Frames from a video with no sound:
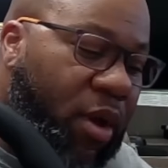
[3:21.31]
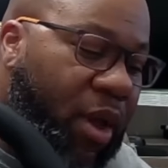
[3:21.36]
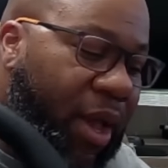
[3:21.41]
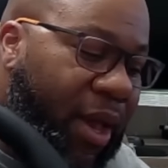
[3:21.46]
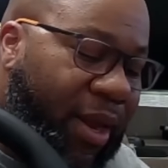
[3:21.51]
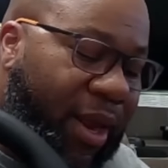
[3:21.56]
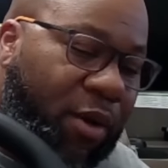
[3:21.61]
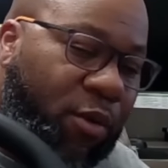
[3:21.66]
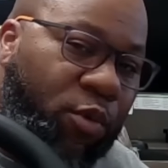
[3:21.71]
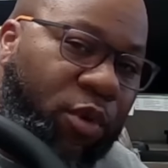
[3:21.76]

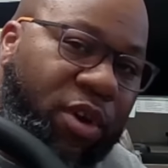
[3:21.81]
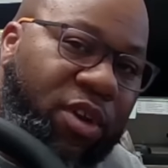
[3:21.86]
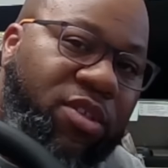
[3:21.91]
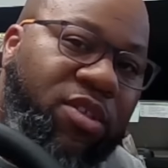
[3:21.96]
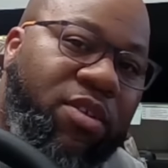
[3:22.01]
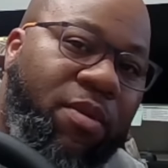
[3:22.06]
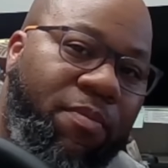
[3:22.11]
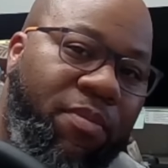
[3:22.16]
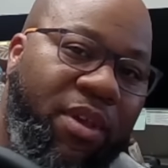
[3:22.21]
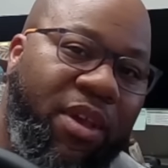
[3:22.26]
and I wanted
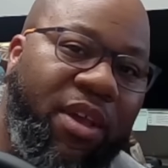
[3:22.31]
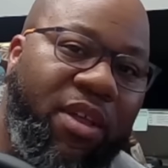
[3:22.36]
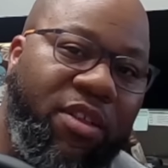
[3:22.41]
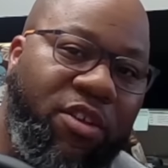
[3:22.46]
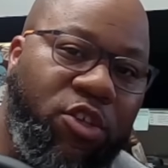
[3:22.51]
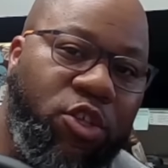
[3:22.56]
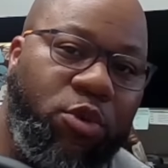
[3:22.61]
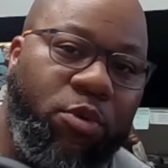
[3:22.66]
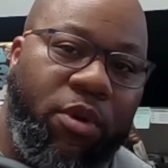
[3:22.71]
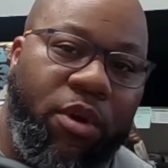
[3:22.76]
something at
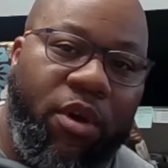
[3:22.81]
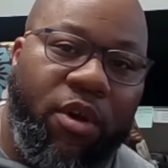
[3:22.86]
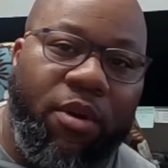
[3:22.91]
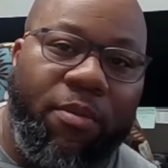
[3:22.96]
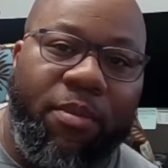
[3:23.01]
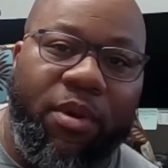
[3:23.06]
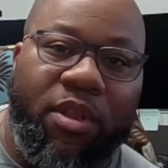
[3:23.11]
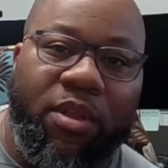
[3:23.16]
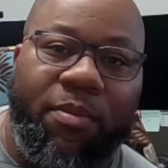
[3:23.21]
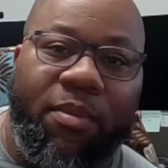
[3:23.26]
least 300
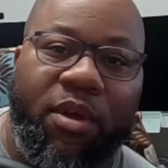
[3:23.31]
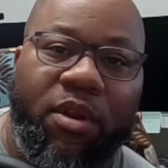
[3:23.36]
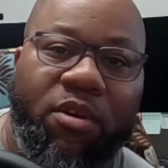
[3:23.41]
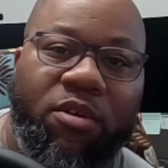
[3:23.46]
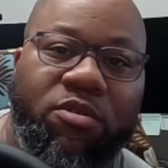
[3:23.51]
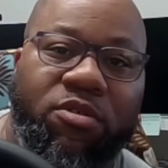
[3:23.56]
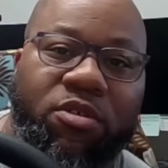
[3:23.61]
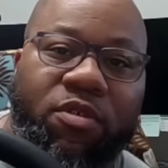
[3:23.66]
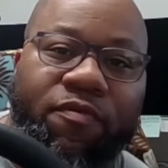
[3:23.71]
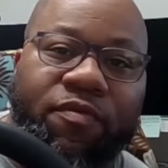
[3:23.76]

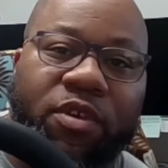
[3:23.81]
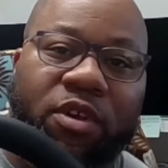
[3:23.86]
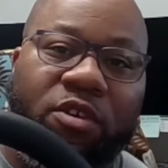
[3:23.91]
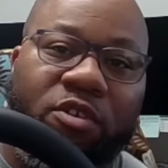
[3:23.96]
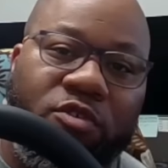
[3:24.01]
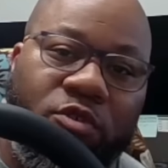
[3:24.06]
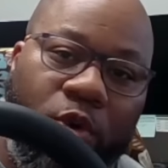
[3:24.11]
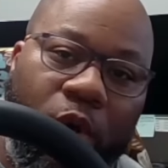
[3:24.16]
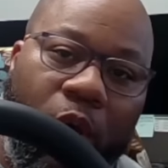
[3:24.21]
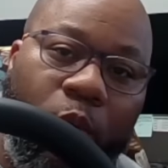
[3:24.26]
millimeters,
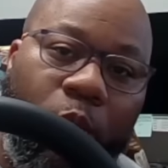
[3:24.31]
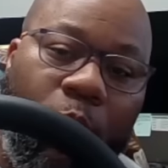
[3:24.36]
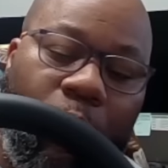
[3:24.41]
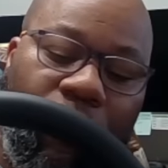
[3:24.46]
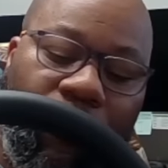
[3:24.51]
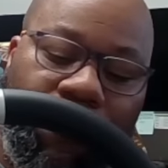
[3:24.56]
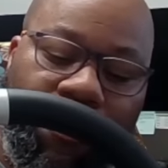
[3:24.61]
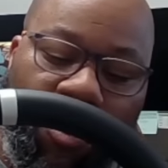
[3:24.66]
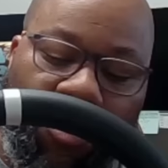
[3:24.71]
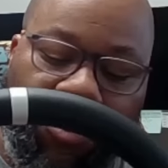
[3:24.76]
so I went
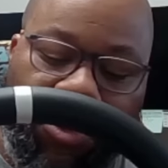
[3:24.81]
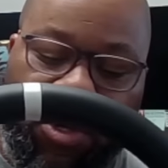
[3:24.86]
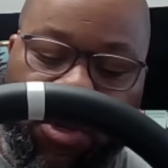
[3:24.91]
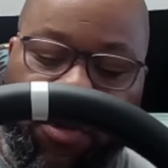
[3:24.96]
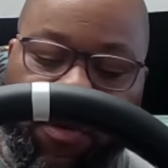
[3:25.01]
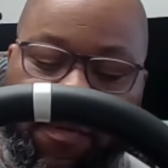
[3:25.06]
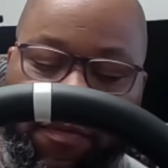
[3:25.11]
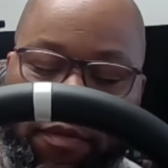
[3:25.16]
with Moza.